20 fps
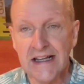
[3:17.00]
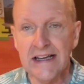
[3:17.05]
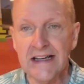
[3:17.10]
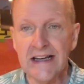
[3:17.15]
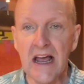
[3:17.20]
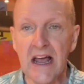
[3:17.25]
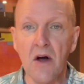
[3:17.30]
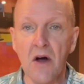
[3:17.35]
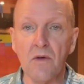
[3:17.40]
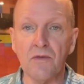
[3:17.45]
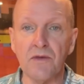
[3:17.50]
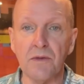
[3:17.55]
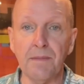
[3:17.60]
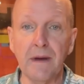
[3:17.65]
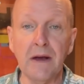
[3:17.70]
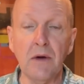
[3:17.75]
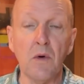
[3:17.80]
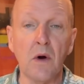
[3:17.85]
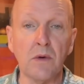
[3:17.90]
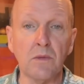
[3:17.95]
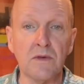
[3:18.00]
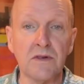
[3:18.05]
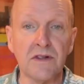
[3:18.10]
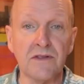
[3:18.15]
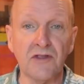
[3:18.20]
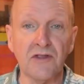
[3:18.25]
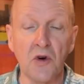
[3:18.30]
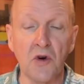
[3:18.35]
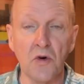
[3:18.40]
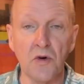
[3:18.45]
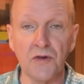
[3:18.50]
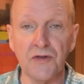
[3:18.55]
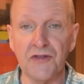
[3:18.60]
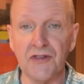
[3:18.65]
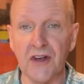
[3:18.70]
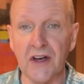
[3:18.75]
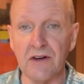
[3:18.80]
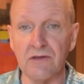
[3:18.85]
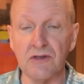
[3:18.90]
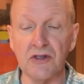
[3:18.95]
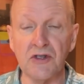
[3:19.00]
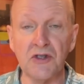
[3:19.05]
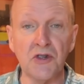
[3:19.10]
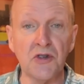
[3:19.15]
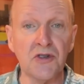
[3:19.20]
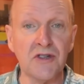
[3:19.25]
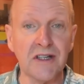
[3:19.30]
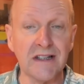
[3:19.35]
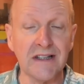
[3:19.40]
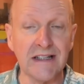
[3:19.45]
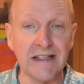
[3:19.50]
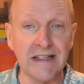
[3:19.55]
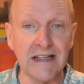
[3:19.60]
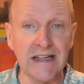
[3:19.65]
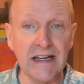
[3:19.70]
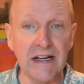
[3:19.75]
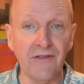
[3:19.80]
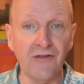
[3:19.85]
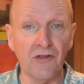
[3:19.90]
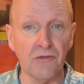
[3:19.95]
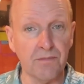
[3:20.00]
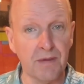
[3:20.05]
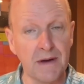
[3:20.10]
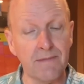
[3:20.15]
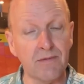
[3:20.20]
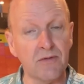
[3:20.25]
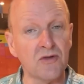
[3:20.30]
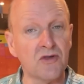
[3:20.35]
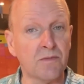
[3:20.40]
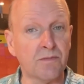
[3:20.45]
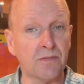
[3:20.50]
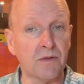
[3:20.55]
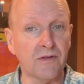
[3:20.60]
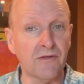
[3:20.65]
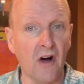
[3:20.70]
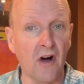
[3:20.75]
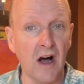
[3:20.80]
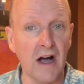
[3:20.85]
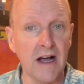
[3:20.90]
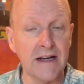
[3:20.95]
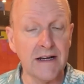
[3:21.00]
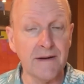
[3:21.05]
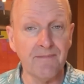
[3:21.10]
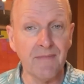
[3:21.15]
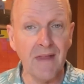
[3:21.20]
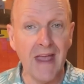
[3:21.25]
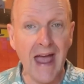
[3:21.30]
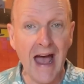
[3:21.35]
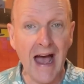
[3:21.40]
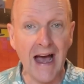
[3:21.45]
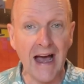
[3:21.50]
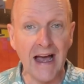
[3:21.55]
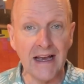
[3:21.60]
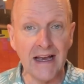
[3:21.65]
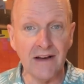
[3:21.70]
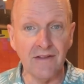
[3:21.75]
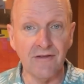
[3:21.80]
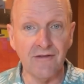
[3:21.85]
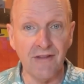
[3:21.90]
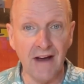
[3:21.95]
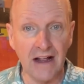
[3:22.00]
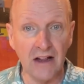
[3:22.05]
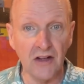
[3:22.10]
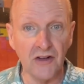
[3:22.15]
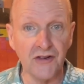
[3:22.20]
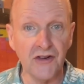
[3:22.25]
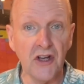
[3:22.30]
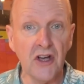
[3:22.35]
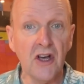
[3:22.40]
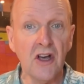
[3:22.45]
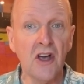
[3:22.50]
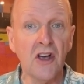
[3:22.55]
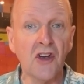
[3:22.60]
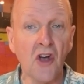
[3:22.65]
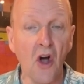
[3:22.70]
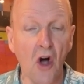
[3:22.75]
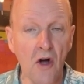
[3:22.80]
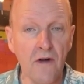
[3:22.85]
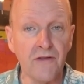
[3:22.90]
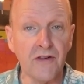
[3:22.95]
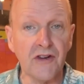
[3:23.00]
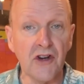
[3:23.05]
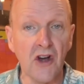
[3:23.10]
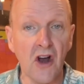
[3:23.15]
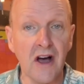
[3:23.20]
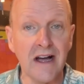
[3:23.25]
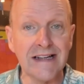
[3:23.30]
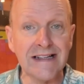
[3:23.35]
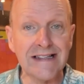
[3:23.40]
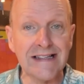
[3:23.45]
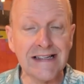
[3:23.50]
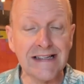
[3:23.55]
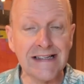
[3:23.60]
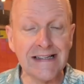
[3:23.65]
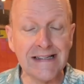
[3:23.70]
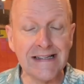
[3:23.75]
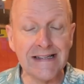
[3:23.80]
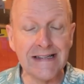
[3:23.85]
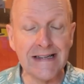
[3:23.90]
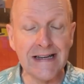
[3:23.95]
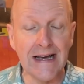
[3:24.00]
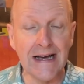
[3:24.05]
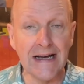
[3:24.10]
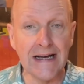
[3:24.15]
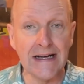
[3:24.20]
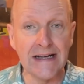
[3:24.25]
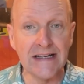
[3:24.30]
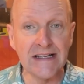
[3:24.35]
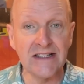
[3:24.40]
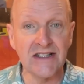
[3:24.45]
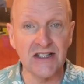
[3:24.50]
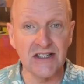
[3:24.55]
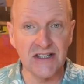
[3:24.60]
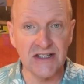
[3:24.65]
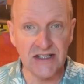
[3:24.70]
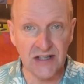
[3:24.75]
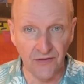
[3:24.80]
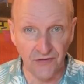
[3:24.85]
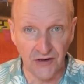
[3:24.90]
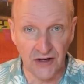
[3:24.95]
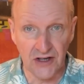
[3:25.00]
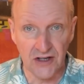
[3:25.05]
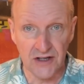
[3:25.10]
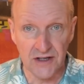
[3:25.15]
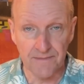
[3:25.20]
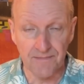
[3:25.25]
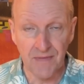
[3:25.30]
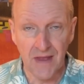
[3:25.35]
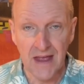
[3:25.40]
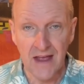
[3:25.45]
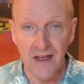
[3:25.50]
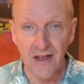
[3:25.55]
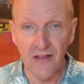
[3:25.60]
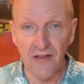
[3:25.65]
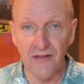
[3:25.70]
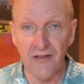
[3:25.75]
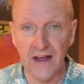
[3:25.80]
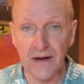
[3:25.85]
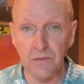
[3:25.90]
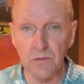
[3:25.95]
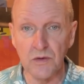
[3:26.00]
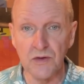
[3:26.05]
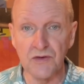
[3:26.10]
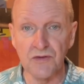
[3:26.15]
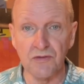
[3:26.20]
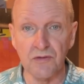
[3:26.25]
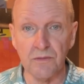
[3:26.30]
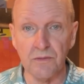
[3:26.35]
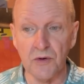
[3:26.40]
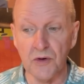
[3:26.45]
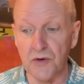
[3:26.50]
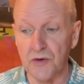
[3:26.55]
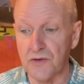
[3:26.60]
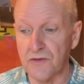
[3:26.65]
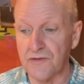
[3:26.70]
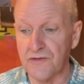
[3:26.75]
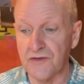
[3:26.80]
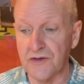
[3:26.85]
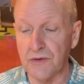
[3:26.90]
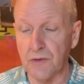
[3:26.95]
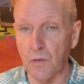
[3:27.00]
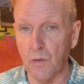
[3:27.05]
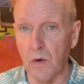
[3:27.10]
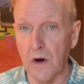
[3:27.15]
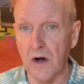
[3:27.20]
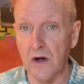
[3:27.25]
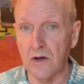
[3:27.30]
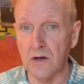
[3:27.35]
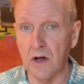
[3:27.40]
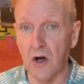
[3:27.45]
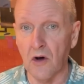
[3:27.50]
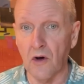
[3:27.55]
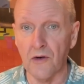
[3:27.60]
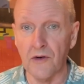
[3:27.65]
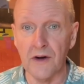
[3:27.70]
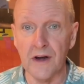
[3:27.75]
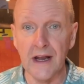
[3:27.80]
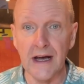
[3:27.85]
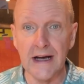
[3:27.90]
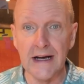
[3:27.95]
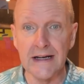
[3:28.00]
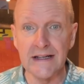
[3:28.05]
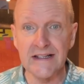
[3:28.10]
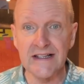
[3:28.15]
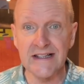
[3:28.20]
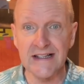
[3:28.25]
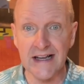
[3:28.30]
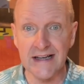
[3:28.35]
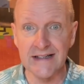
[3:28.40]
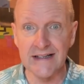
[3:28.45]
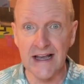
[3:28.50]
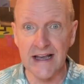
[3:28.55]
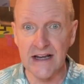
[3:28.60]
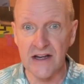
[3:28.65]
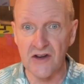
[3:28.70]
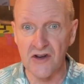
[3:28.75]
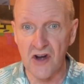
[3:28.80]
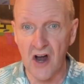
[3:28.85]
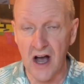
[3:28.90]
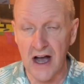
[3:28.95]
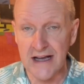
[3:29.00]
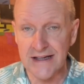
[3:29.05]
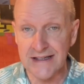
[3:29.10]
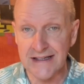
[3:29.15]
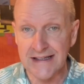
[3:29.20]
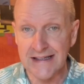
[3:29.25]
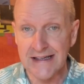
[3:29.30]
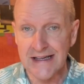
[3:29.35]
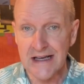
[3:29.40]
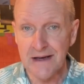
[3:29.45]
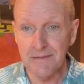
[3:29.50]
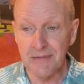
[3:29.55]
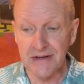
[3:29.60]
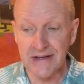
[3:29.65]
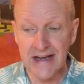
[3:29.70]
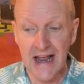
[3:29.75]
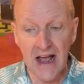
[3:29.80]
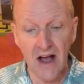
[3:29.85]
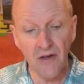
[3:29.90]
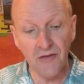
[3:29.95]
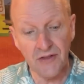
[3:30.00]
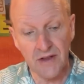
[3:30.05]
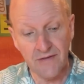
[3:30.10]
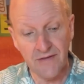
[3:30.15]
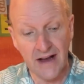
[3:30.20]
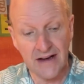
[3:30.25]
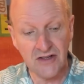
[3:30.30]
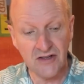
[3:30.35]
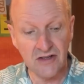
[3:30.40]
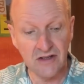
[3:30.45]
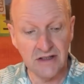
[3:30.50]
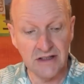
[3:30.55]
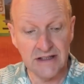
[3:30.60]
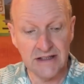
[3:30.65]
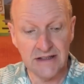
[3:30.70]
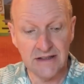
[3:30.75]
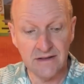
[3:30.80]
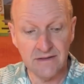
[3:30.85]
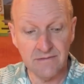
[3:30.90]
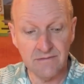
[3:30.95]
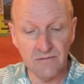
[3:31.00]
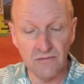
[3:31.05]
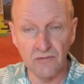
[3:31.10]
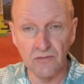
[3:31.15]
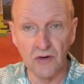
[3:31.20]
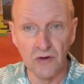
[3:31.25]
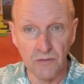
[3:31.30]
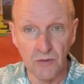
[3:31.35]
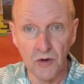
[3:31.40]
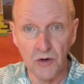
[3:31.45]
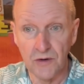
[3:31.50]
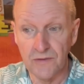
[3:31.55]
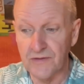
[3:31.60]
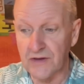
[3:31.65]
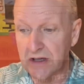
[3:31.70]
Now, the big one was, of course, reducing the need for people to provide a valid COVID-19 certificate. That was removed, well, on Sunday night, but now they've actually removed